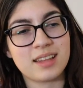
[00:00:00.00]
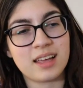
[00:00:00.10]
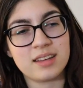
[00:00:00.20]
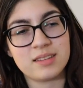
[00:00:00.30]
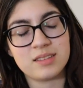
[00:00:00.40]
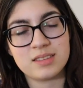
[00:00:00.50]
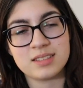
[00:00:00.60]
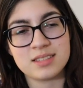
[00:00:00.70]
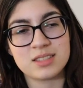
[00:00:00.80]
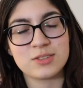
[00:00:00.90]
uh,
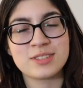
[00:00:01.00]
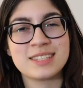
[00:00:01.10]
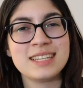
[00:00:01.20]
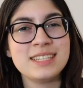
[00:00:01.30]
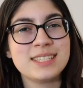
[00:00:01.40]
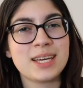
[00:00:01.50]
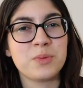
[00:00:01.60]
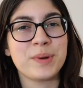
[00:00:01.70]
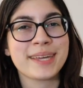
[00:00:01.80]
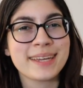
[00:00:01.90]
the scenes
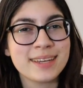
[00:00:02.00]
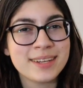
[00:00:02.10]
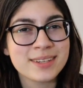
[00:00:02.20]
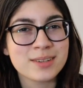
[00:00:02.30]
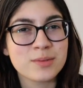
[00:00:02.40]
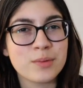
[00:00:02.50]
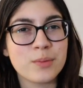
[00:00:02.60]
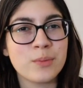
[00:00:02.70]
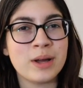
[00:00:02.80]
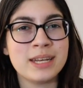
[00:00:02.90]
at Wicked,
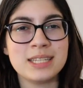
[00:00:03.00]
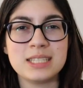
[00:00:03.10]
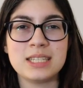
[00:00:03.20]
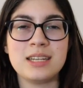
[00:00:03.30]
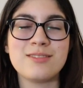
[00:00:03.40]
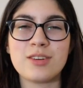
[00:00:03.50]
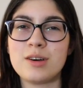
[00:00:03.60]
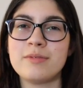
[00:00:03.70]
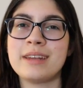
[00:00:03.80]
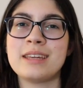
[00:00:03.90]
when it didn't
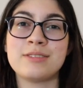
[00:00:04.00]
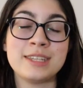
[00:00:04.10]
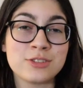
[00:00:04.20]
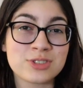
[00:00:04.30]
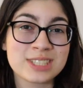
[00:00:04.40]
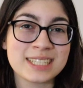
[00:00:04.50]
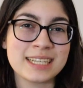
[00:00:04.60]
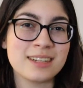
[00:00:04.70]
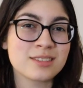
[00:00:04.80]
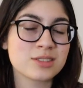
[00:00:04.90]
involve any of the interesting
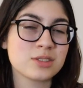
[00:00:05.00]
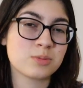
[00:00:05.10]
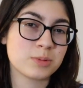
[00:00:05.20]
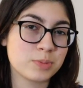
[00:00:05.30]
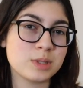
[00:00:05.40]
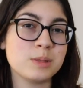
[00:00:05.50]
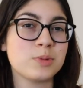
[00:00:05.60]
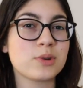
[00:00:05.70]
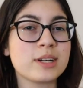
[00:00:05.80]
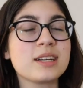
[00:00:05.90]
characters, were pretty
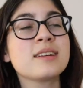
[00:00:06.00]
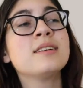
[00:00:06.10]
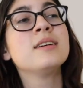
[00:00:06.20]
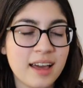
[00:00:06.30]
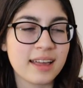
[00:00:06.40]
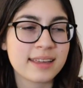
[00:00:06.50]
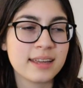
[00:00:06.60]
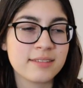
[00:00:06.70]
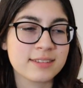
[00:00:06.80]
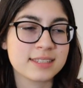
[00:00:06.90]
boring. I
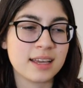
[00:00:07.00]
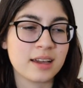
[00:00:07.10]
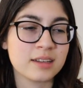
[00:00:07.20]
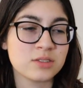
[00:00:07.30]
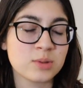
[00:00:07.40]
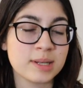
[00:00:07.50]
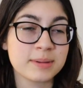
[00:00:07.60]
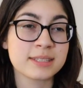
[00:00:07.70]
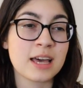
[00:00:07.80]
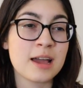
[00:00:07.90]
can't even say I enjoyed it
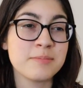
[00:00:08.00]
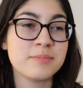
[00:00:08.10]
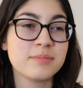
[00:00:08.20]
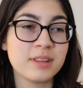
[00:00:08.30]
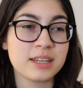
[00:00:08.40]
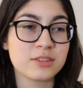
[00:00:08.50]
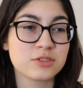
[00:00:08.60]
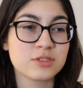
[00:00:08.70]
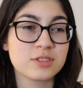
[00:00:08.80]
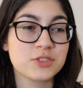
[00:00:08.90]
because I'm like
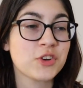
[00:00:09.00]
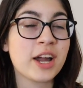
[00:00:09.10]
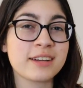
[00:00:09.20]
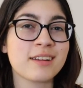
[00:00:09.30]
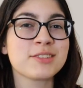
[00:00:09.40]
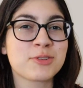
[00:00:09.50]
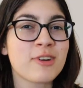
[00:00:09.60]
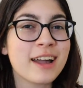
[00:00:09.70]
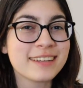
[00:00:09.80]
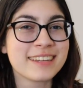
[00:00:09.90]
trying not to
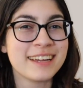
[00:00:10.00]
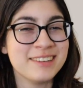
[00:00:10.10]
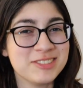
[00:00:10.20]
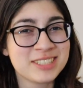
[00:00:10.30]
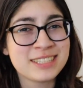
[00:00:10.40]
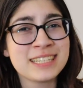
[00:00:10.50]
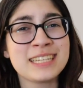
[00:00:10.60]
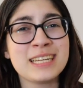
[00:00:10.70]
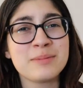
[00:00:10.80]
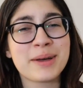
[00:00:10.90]
cry again just
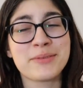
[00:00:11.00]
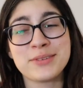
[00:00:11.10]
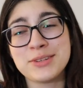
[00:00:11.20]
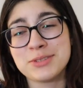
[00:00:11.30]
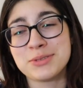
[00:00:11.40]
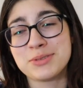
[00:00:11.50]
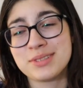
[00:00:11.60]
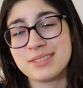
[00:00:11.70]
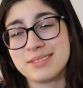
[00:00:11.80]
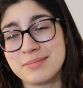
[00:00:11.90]
thinking about Newt.
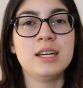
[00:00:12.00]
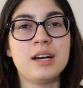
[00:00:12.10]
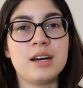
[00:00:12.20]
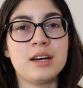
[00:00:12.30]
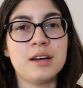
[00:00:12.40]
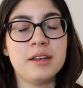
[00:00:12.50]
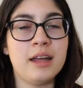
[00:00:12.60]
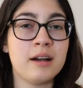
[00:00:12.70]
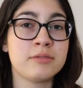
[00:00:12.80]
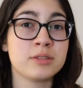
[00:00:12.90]
Uh,
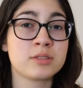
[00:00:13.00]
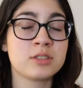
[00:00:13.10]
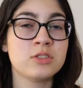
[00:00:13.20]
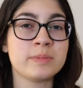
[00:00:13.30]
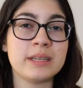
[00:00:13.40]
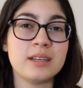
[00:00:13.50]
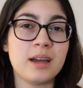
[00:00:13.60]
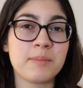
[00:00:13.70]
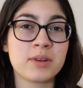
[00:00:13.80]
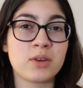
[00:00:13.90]
now, if you excuse me,
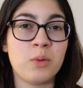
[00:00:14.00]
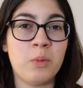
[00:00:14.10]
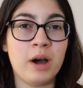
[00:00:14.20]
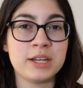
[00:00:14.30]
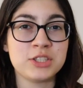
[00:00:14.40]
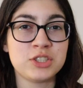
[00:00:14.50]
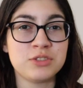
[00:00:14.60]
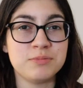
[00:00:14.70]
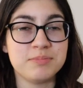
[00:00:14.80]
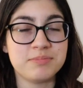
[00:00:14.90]
I'm gonna go
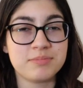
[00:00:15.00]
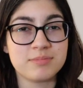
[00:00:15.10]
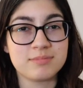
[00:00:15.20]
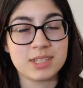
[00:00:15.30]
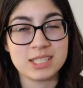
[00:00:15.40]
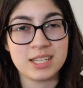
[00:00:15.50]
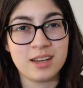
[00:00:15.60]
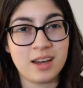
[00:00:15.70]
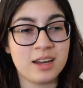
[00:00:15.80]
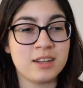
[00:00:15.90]
watch a
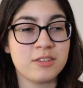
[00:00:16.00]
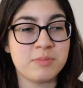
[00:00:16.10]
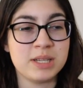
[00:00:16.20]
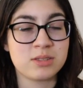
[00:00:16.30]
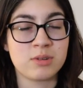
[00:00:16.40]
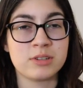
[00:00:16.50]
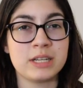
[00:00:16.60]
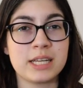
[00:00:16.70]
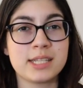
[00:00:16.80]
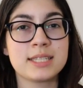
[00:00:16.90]
ton of Maze Runner
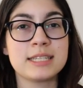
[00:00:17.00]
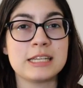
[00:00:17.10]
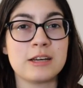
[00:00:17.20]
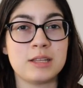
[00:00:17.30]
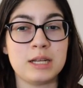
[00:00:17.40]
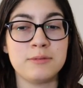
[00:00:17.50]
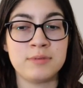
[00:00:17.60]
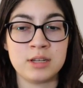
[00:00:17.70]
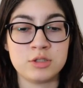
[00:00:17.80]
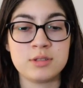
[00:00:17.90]
edits. Now that I
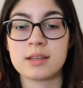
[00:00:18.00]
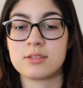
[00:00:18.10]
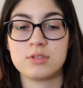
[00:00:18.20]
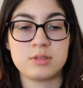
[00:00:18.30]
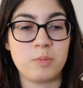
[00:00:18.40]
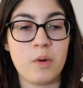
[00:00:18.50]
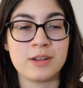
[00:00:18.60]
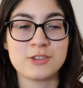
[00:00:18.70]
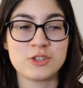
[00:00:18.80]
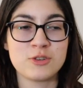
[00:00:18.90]
finished, I can just
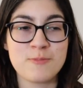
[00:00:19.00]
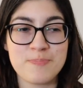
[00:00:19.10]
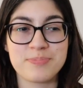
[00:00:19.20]
watch